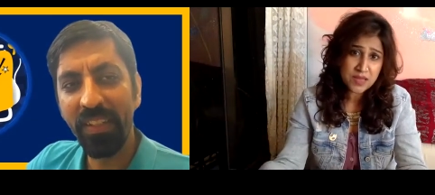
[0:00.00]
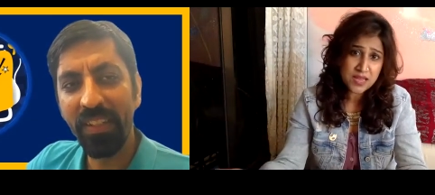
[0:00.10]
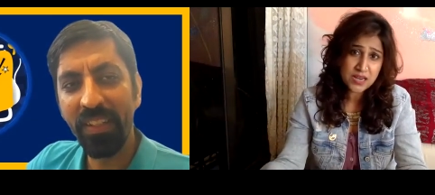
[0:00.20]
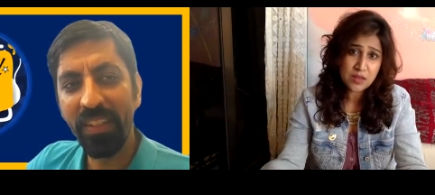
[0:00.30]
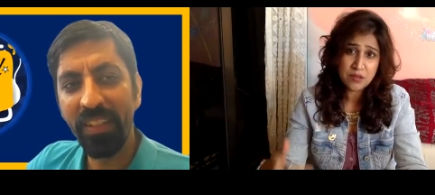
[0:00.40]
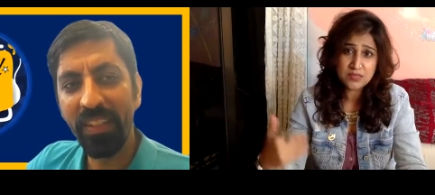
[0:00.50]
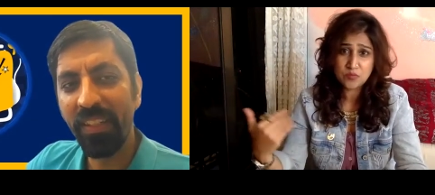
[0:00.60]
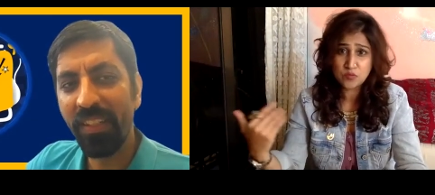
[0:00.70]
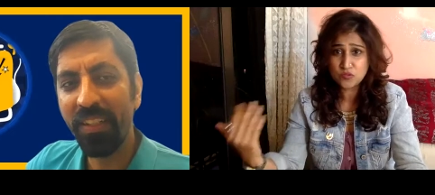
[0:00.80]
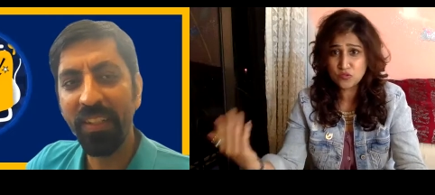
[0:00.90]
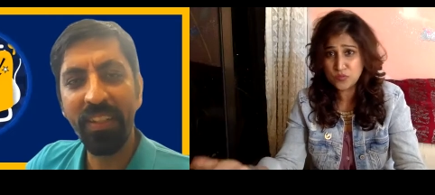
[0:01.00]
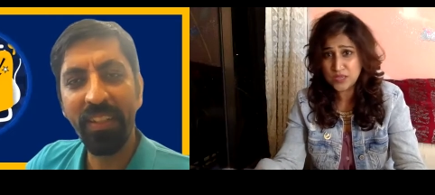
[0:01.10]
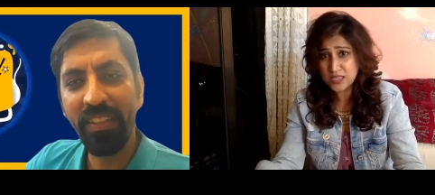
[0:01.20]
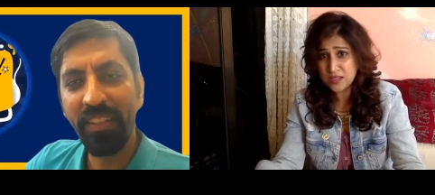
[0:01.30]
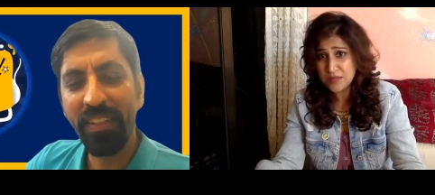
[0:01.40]
Speaker 1: the man am i supposed to
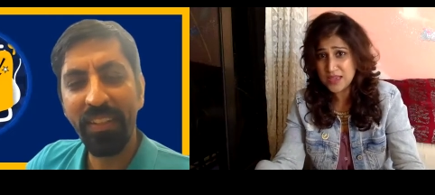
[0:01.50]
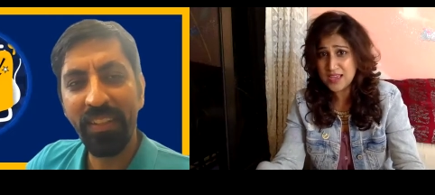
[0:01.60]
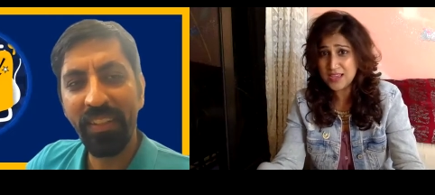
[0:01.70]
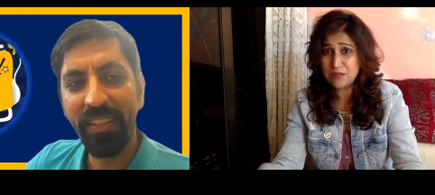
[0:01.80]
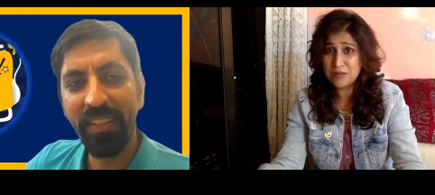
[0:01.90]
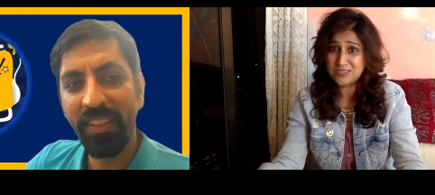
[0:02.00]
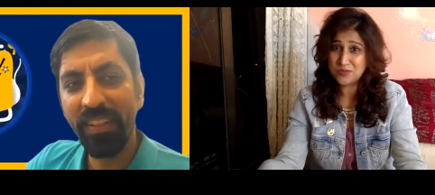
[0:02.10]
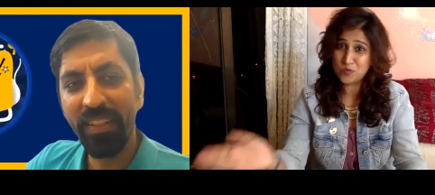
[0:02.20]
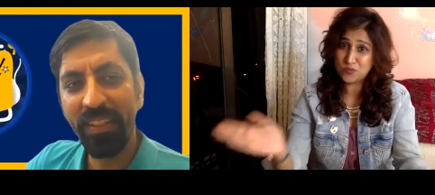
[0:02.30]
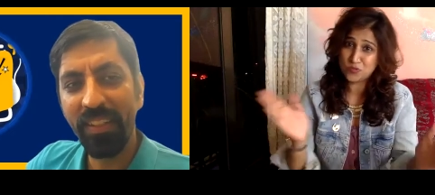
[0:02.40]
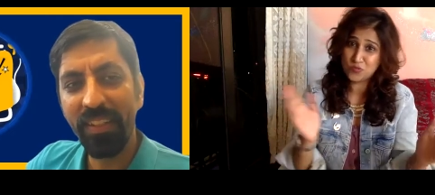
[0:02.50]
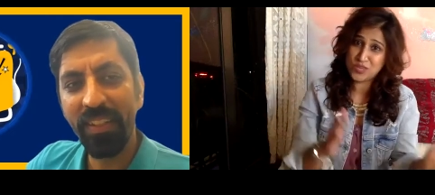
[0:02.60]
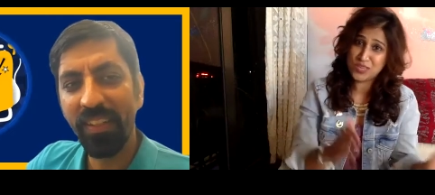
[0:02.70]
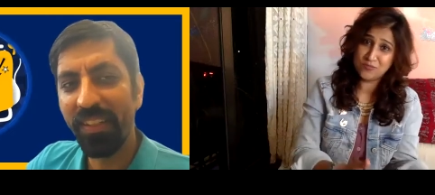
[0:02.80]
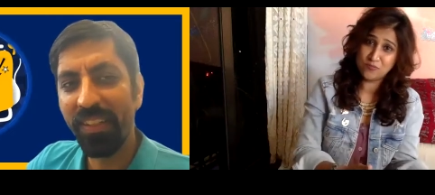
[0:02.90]
be the man am i supposed to
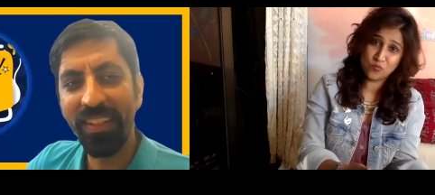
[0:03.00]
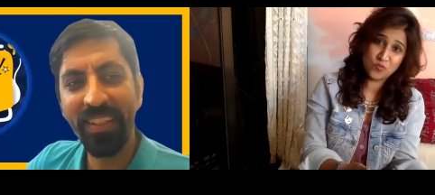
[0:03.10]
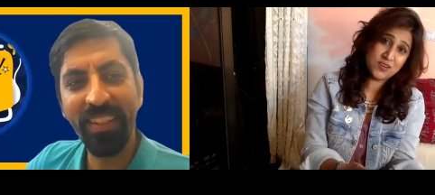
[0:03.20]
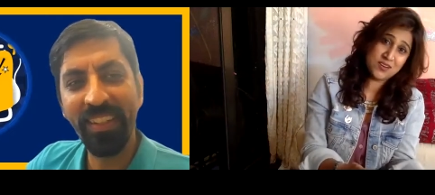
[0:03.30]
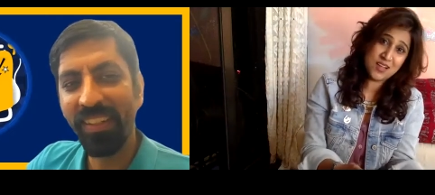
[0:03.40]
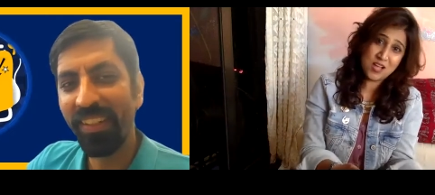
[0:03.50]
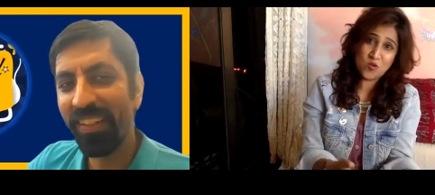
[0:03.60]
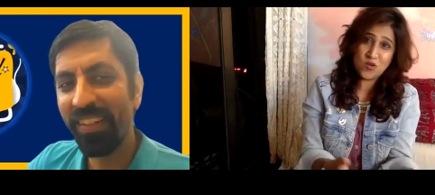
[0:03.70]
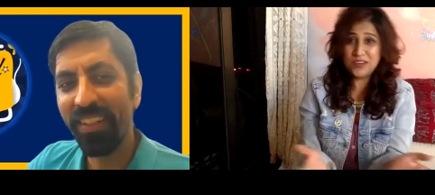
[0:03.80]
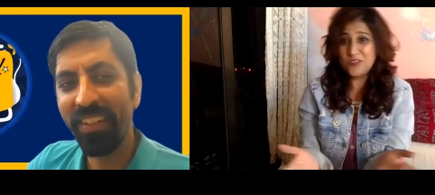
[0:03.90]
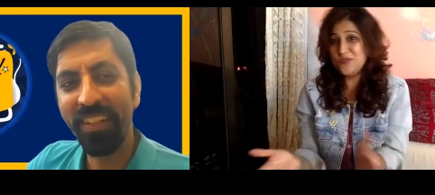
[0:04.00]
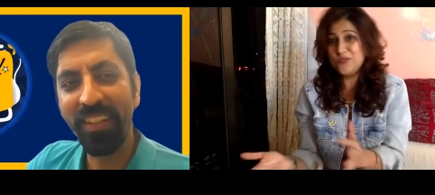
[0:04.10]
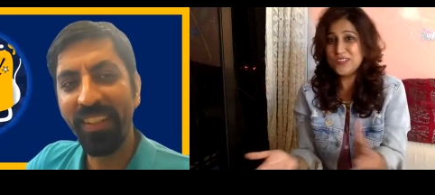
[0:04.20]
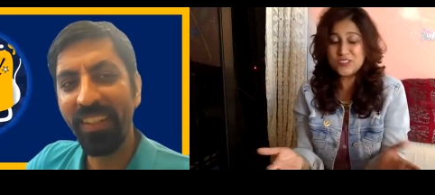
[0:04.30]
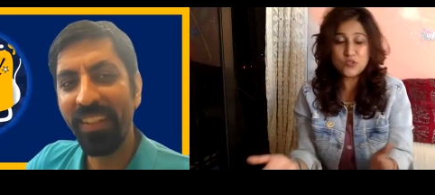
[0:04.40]
be the woman now i
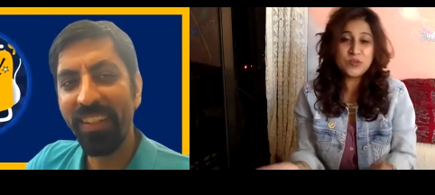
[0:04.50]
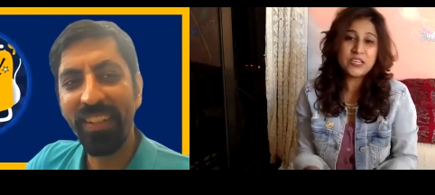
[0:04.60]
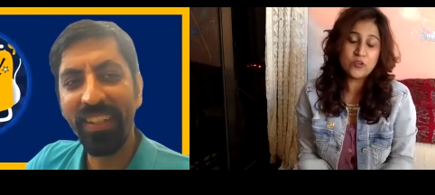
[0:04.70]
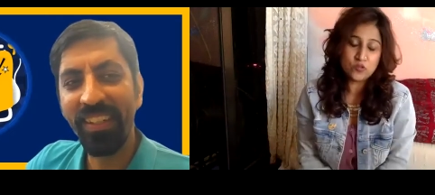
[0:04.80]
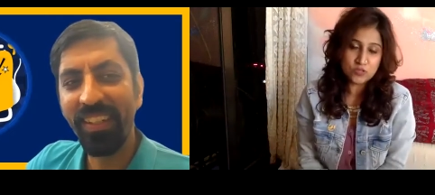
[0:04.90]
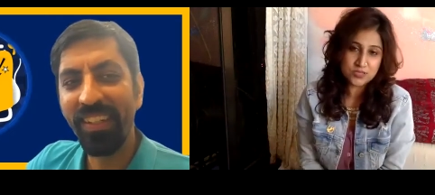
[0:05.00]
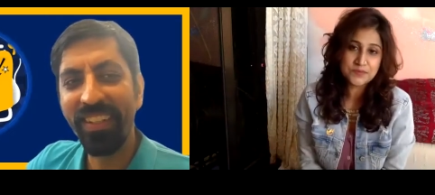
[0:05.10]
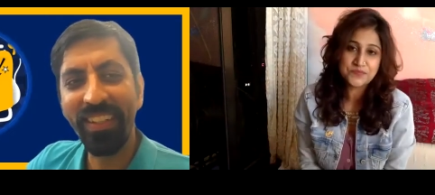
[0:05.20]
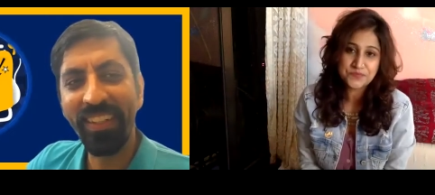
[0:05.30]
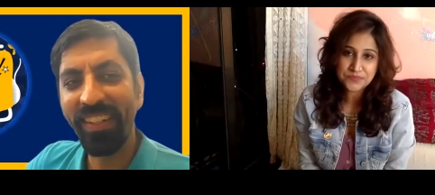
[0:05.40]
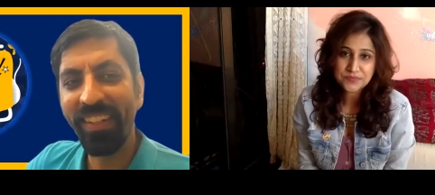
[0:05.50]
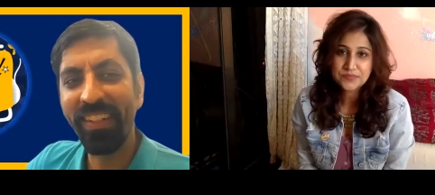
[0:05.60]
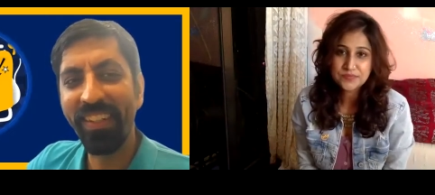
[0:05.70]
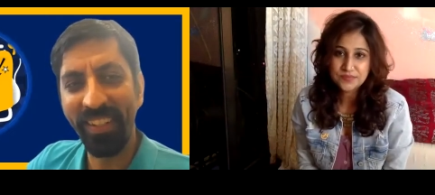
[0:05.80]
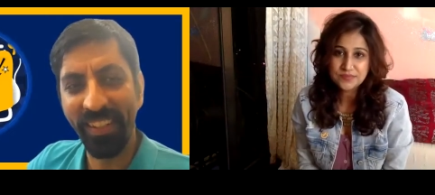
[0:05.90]
don't know it's too many roles
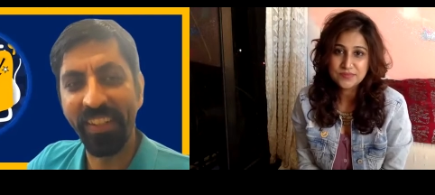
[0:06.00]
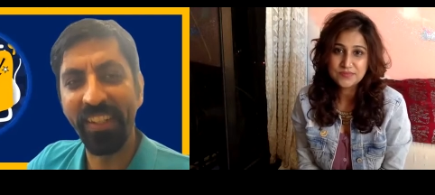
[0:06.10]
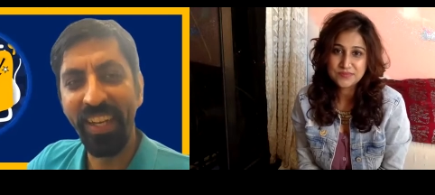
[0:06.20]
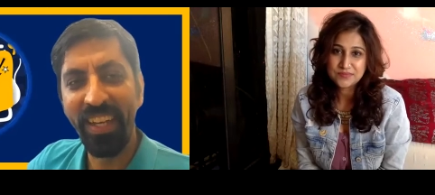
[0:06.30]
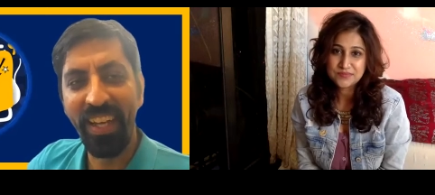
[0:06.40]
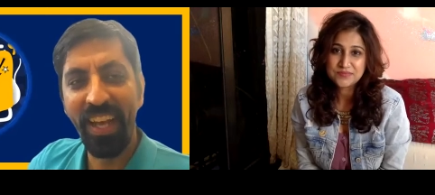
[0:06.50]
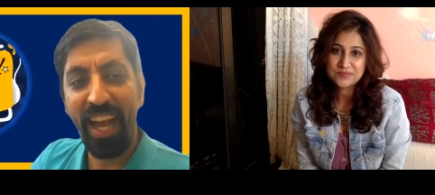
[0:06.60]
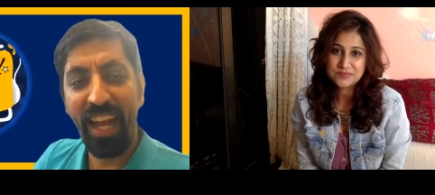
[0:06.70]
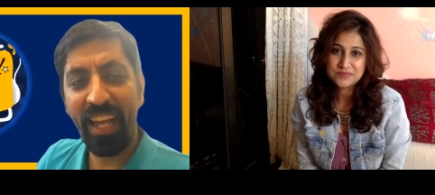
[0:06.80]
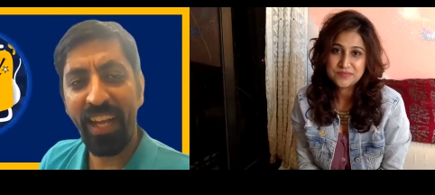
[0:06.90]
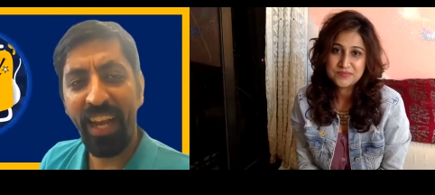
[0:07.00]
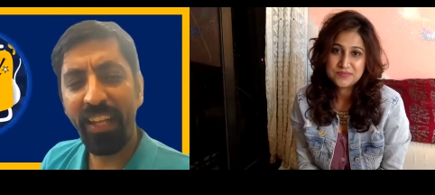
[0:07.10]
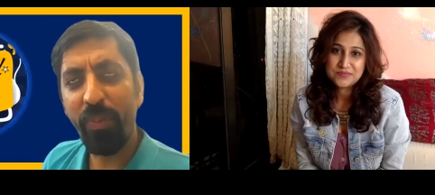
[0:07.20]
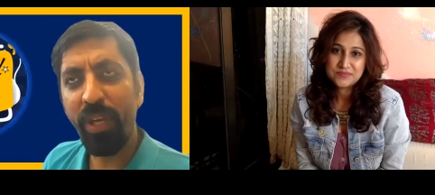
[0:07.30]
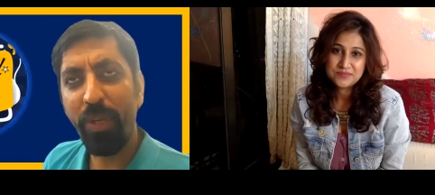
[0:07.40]
Speaker 2: Hmm. i like i
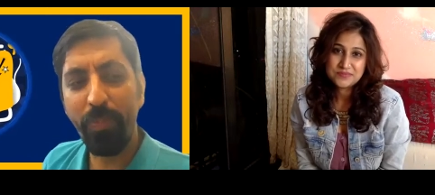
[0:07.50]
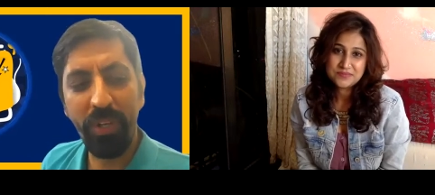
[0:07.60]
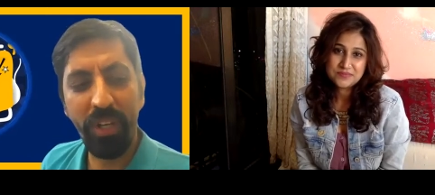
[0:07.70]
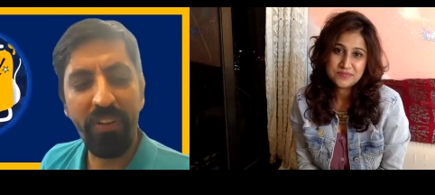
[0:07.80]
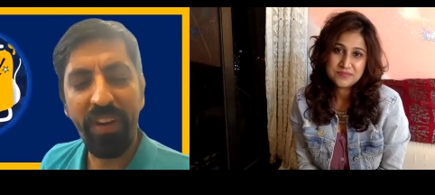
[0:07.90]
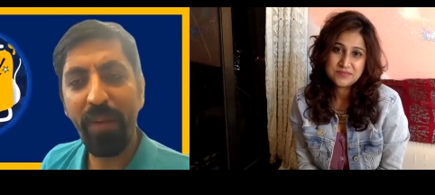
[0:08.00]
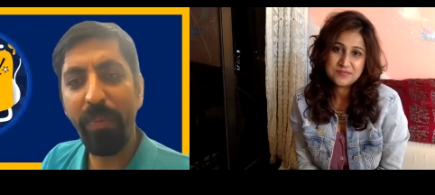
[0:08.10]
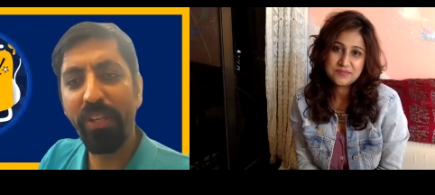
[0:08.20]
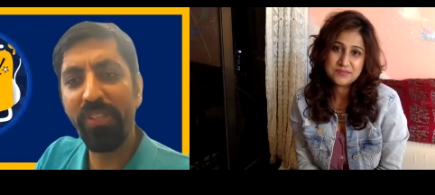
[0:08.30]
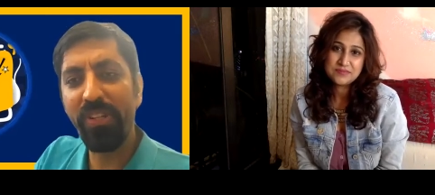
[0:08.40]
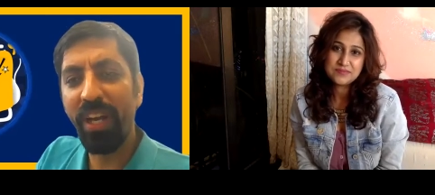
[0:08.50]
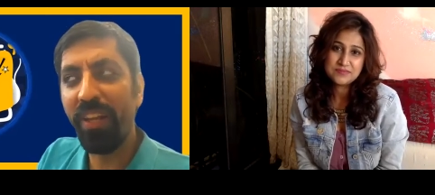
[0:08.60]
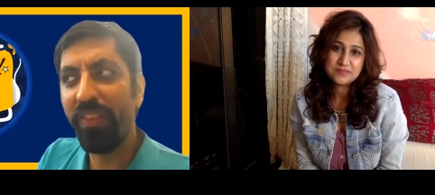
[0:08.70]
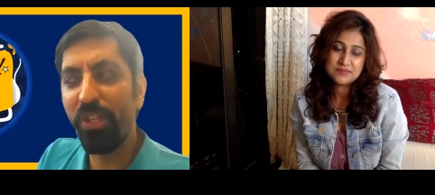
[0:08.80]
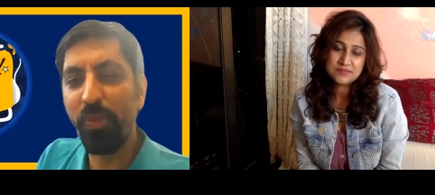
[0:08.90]
like the way you put it right because
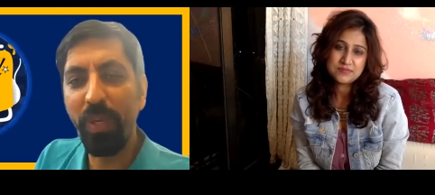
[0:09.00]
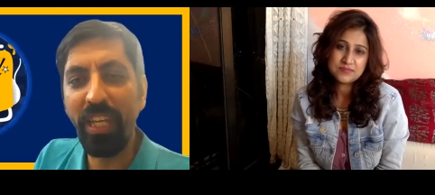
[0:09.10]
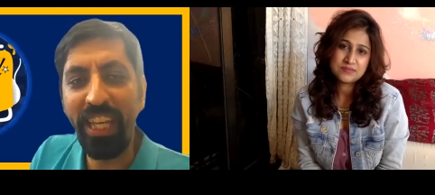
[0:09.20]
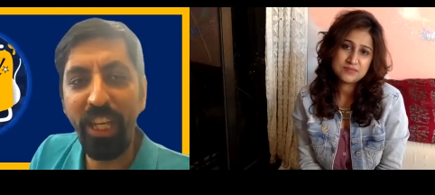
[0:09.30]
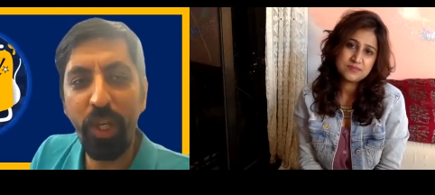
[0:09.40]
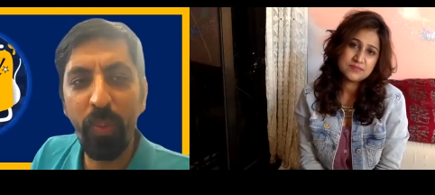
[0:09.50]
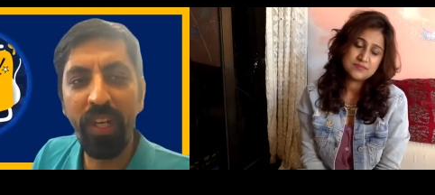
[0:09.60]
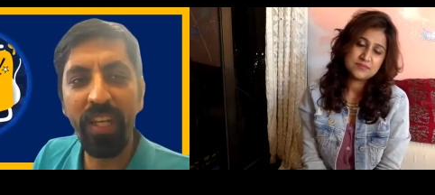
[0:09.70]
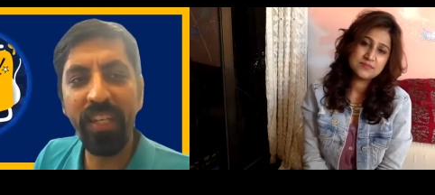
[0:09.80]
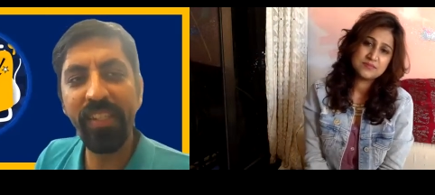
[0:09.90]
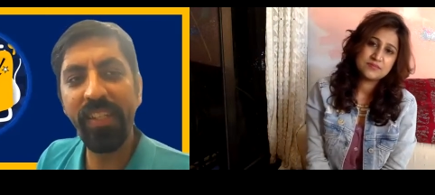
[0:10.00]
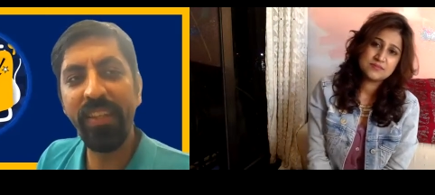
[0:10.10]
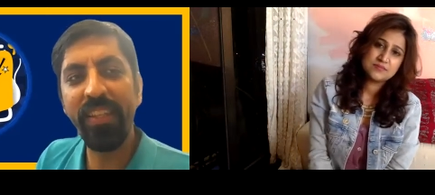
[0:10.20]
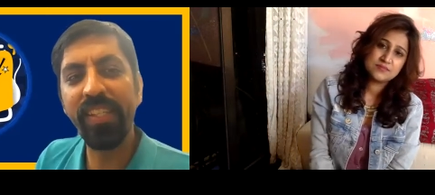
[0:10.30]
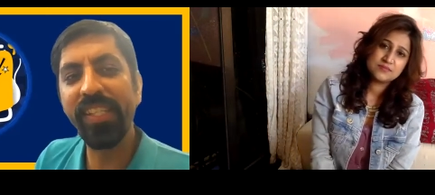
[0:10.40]
look at it this way equal
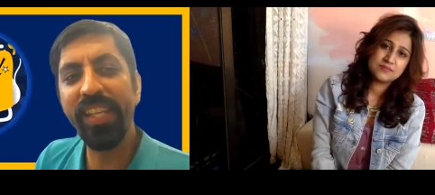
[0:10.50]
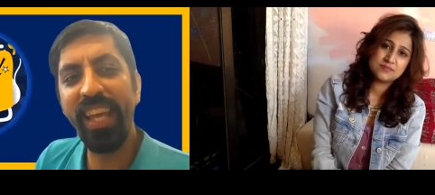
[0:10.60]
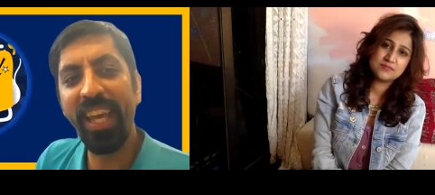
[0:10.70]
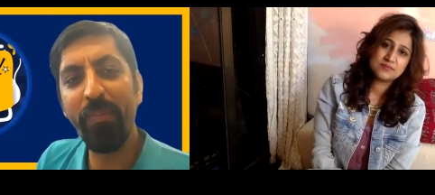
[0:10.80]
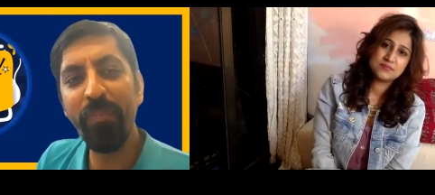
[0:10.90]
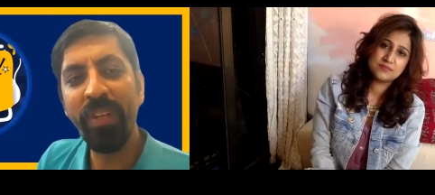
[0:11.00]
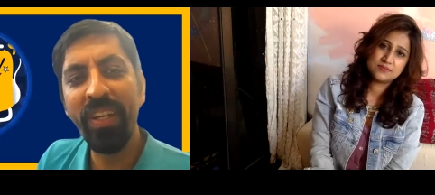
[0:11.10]
isn't the same